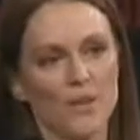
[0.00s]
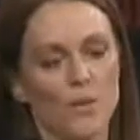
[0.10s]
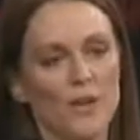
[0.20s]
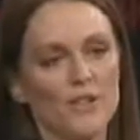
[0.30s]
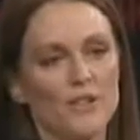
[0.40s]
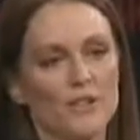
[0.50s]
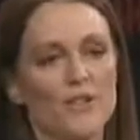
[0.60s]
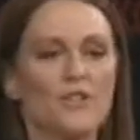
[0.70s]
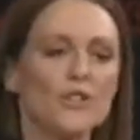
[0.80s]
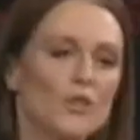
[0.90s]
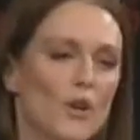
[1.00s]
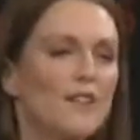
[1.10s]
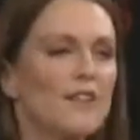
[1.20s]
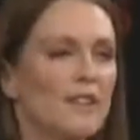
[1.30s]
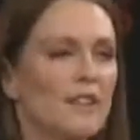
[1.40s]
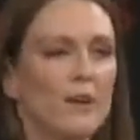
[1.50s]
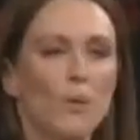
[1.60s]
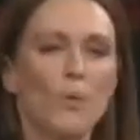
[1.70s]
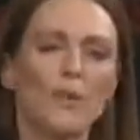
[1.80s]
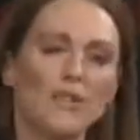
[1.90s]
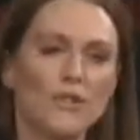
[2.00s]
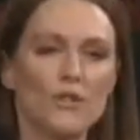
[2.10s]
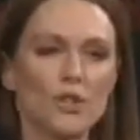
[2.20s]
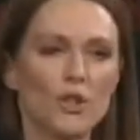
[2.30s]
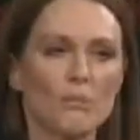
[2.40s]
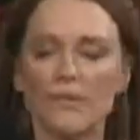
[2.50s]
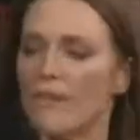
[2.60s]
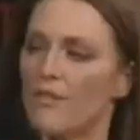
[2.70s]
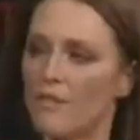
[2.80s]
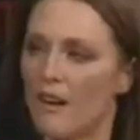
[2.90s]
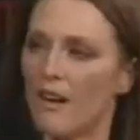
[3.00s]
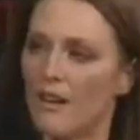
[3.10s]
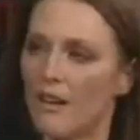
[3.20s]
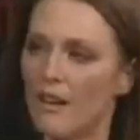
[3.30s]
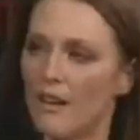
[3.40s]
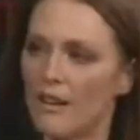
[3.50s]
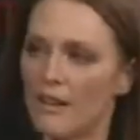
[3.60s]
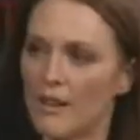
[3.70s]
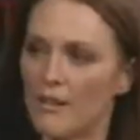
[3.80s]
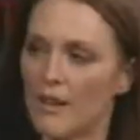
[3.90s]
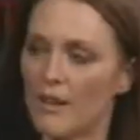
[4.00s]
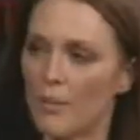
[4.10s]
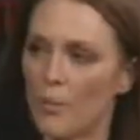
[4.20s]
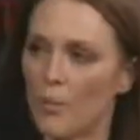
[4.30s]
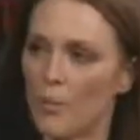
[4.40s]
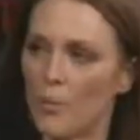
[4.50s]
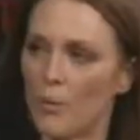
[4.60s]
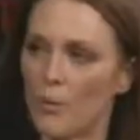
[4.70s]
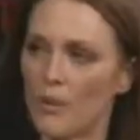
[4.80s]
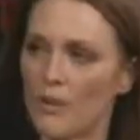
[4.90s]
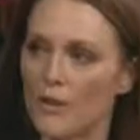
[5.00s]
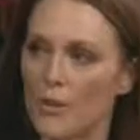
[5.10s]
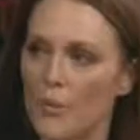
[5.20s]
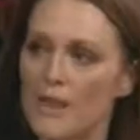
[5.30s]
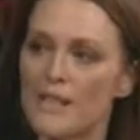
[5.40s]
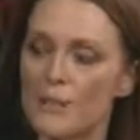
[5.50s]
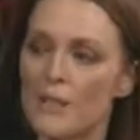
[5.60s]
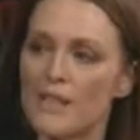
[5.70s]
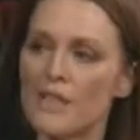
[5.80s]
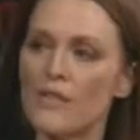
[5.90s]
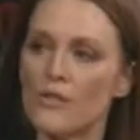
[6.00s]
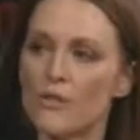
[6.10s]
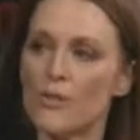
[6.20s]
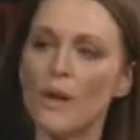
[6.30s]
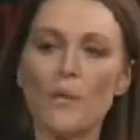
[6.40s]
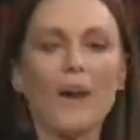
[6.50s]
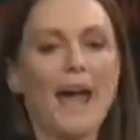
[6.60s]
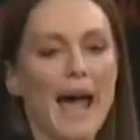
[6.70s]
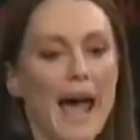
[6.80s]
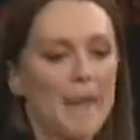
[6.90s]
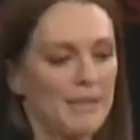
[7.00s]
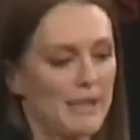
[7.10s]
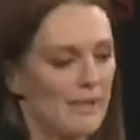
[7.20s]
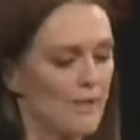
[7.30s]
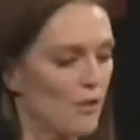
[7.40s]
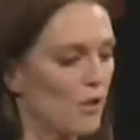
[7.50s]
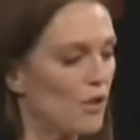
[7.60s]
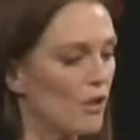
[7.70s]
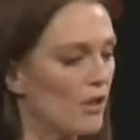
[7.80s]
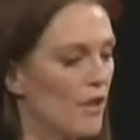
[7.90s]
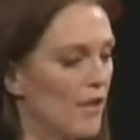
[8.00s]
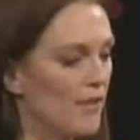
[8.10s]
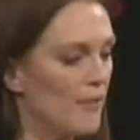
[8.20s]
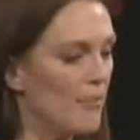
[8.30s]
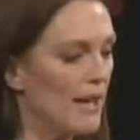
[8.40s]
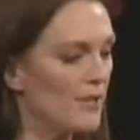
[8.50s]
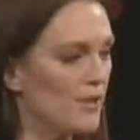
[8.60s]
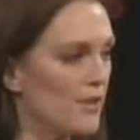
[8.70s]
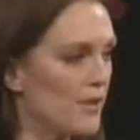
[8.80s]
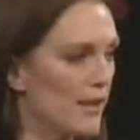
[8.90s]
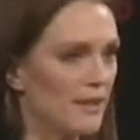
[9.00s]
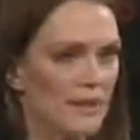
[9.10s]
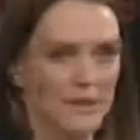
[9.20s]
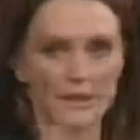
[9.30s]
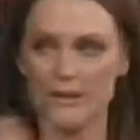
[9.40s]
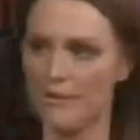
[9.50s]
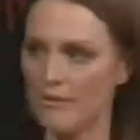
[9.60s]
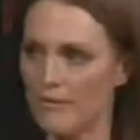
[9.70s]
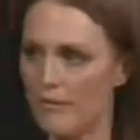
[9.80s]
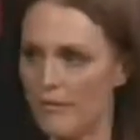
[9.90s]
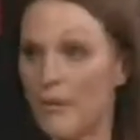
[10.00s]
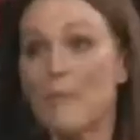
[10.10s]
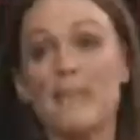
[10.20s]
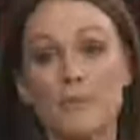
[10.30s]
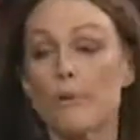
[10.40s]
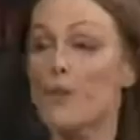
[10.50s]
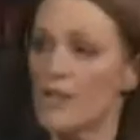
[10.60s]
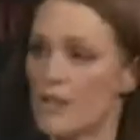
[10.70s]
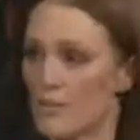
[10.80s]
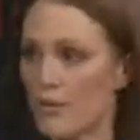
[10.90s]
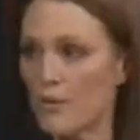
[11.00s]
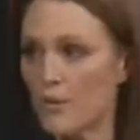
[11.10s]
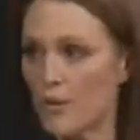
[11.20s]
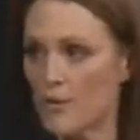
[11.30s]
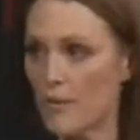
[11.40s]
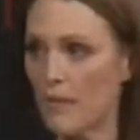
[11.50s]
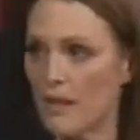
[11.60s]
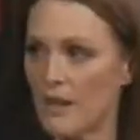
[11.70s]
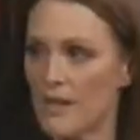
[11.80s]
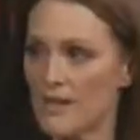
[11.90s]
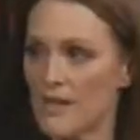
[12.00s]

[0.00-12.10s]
When do you, so you're trying to think, like, well, where's the germ of the affair? Like, what does he do? What happens to her that makes her suddenly, that makes a person turn towards somebody else?